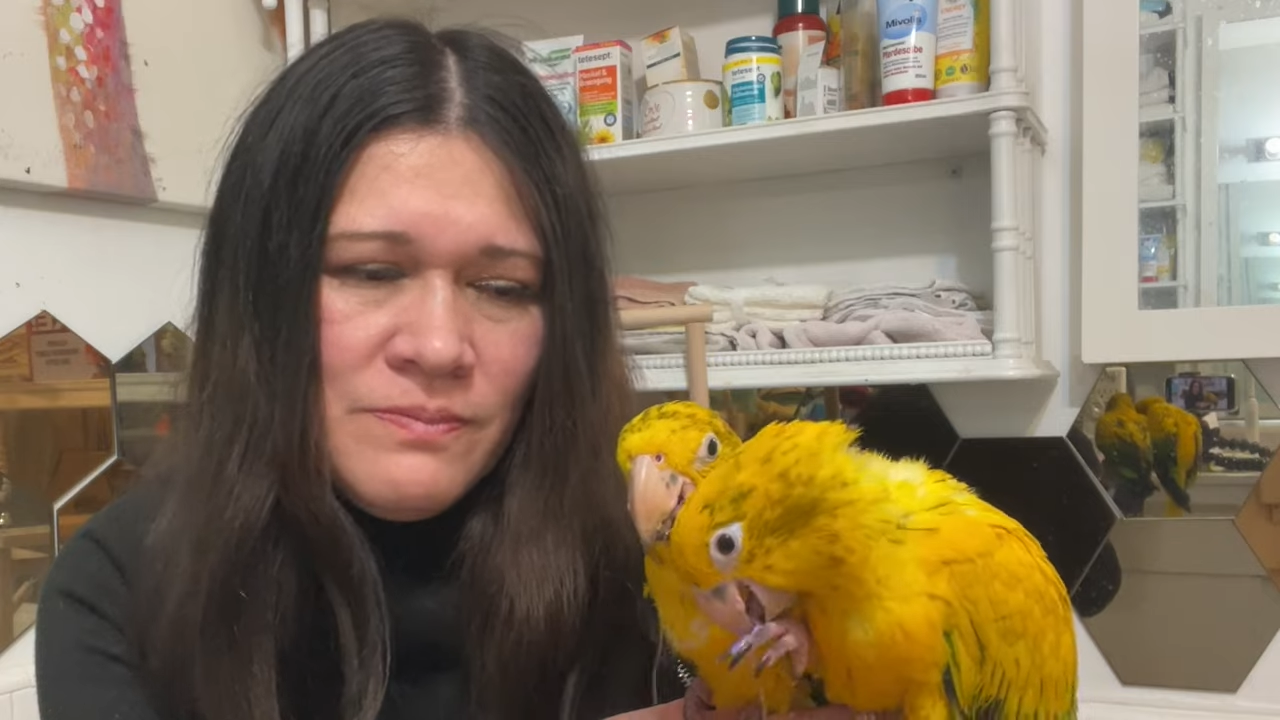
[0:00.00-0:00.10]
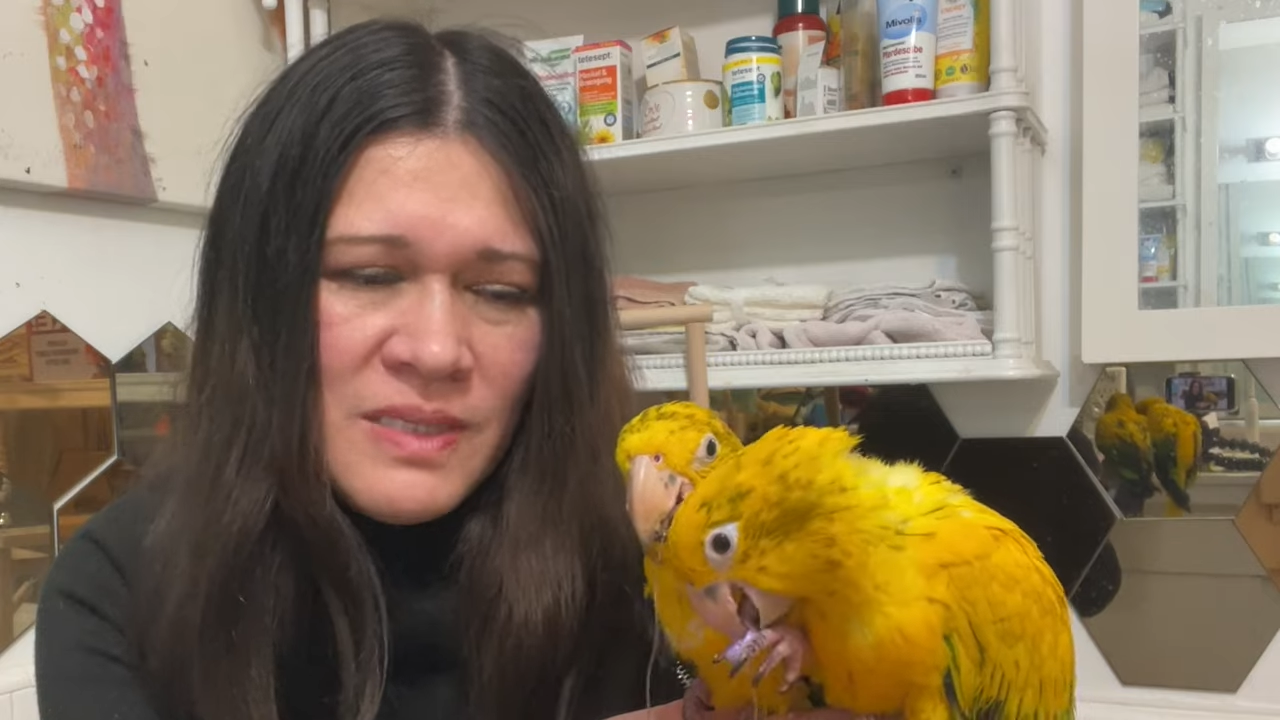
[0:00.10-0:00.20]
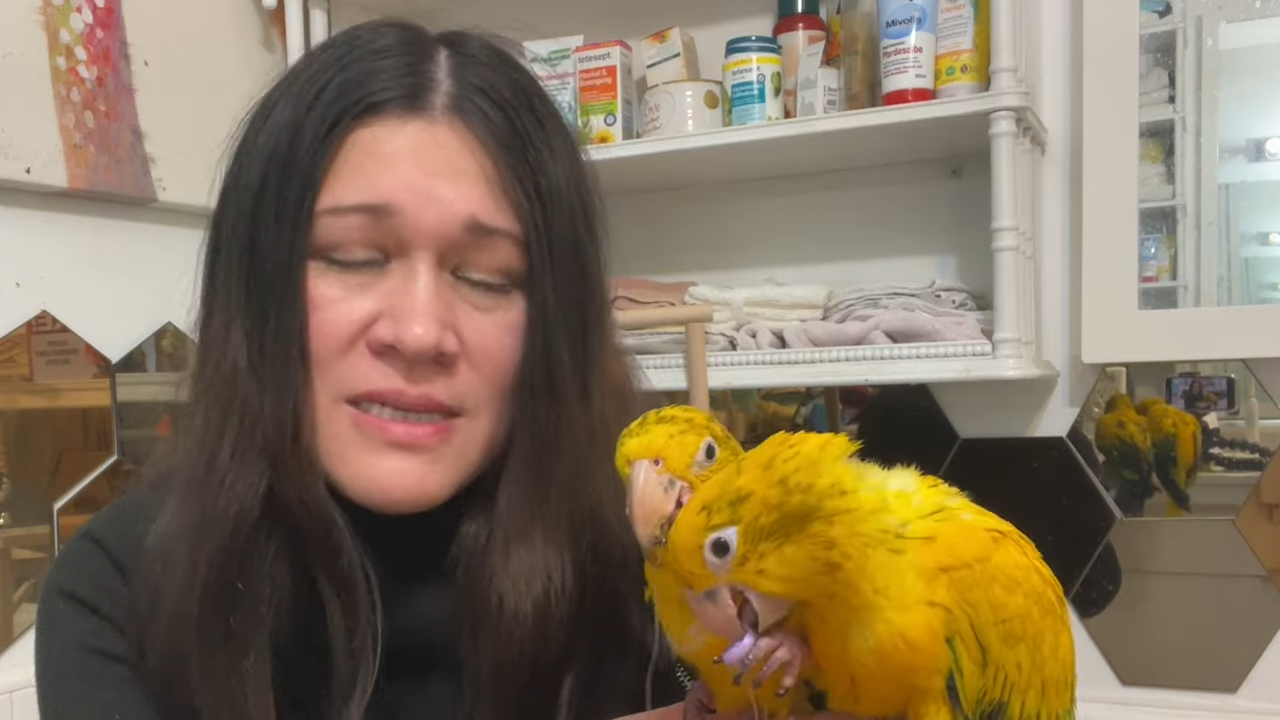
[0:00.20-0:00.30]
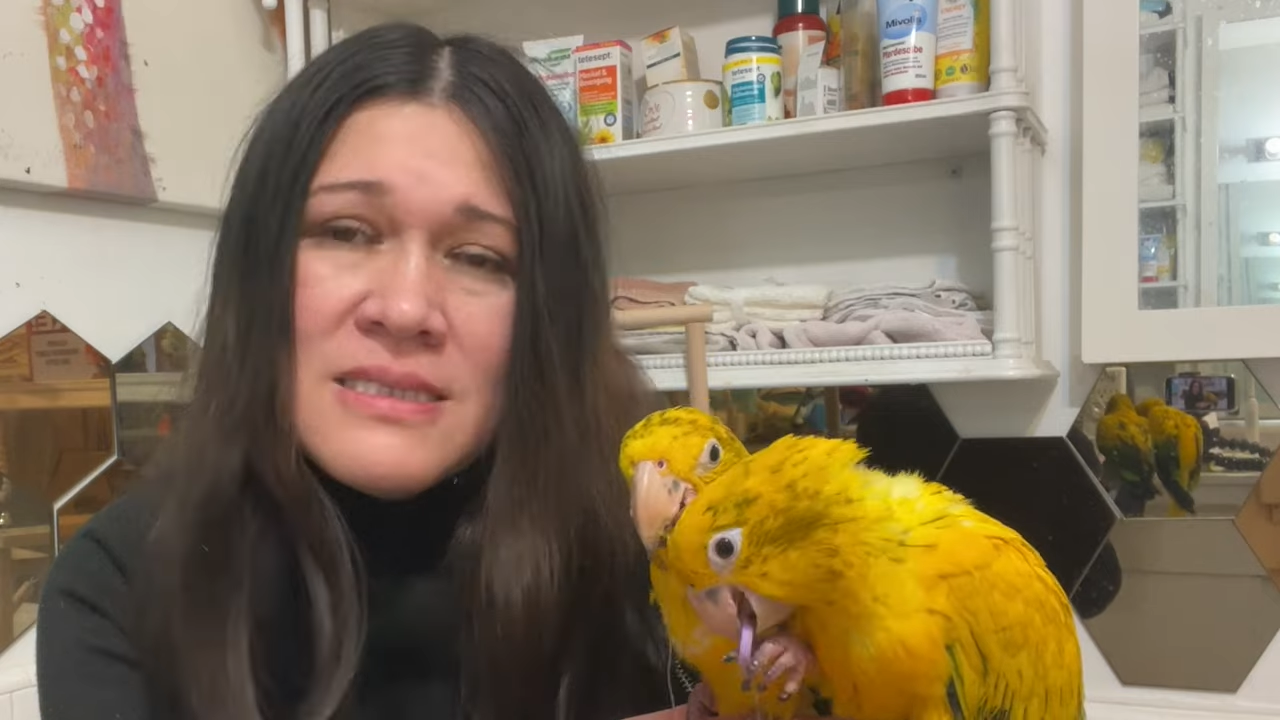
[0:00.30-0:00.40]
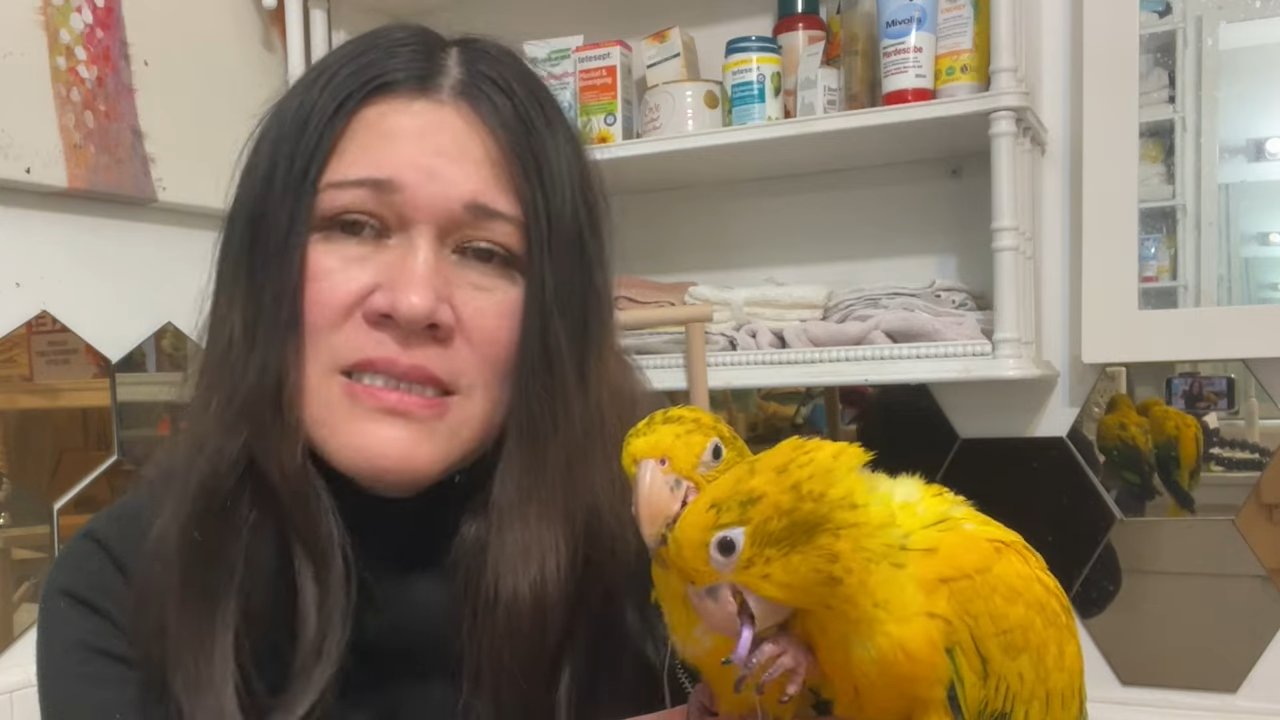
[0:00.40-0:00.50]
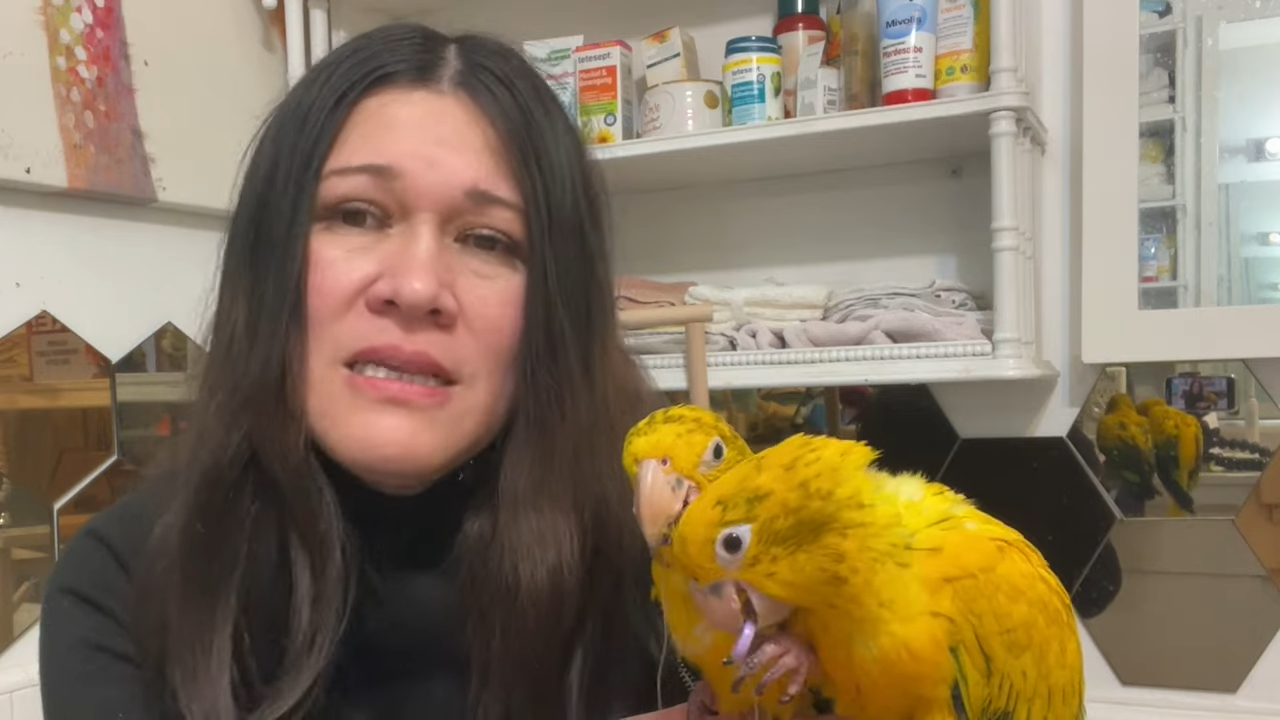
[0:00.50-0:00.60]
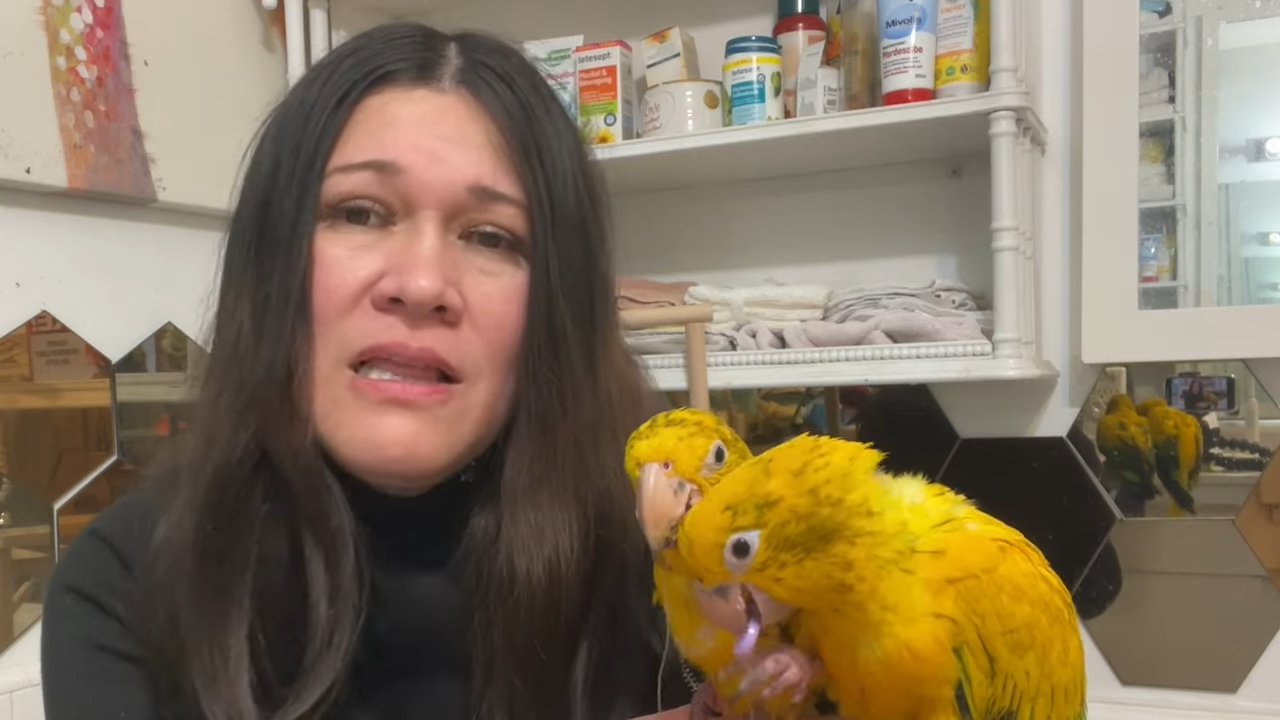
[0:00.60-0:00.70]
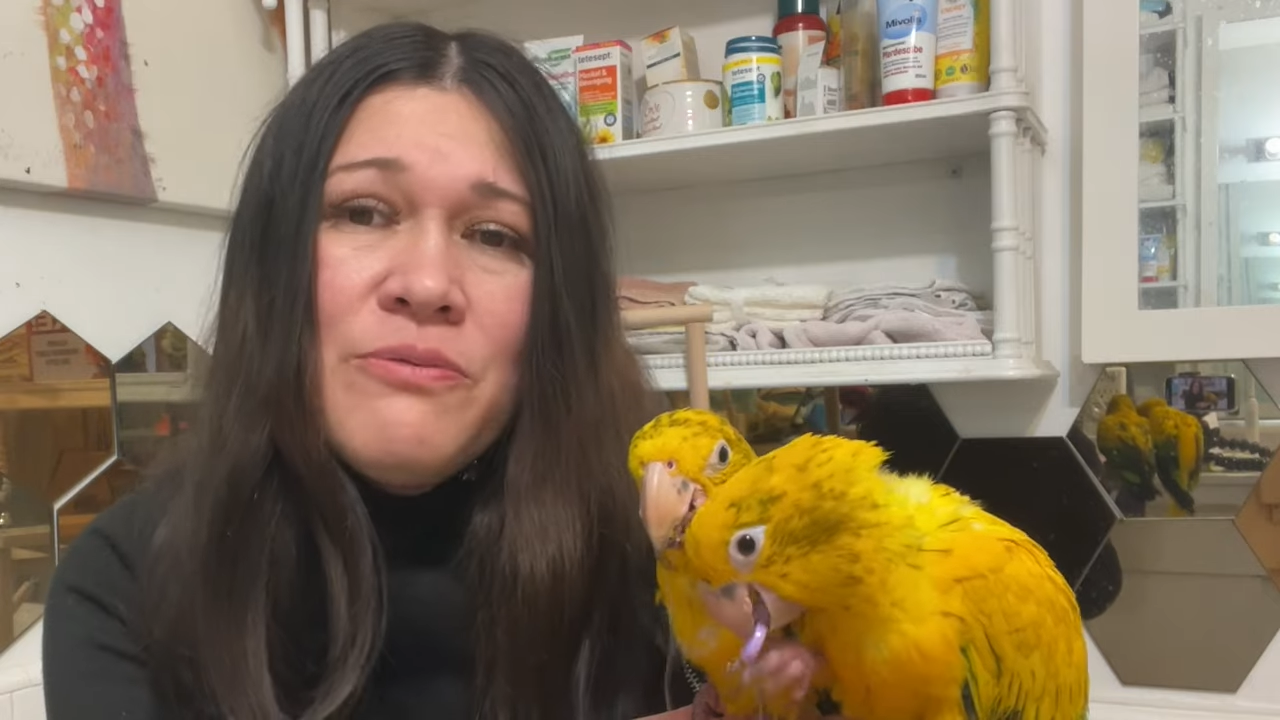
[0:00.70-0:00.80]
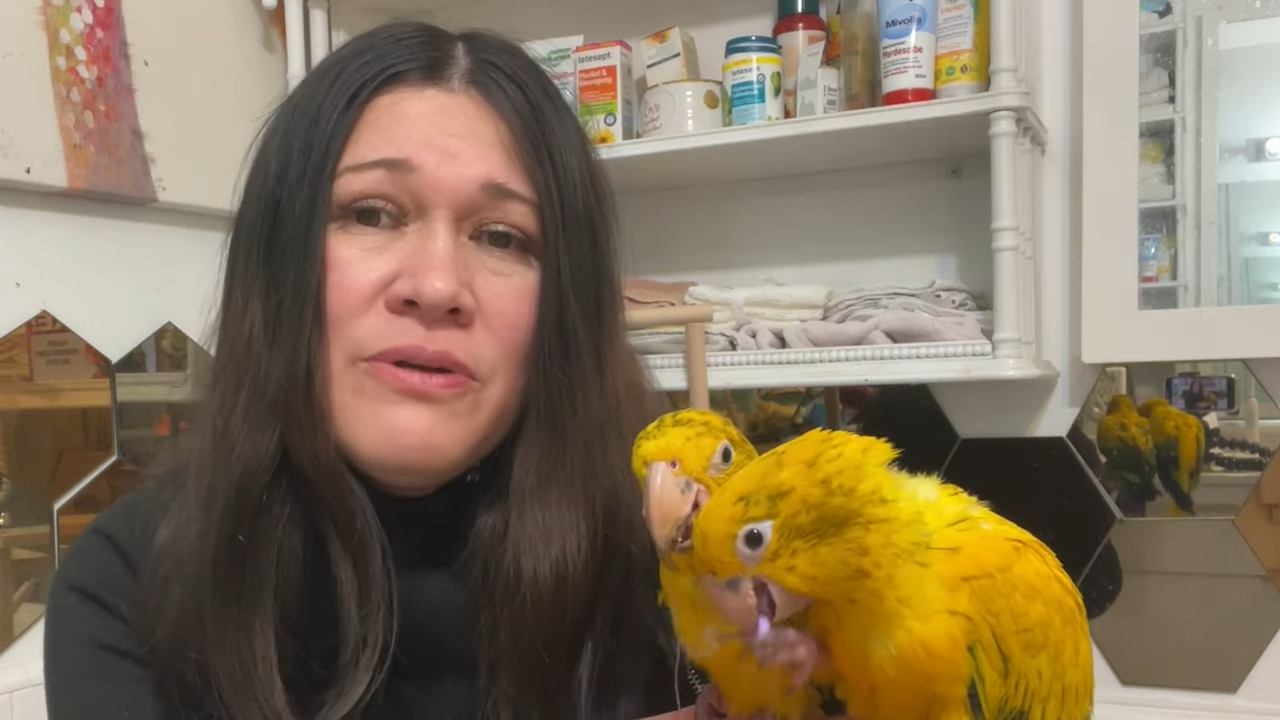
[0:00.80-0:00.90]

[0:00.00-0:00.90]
it's still a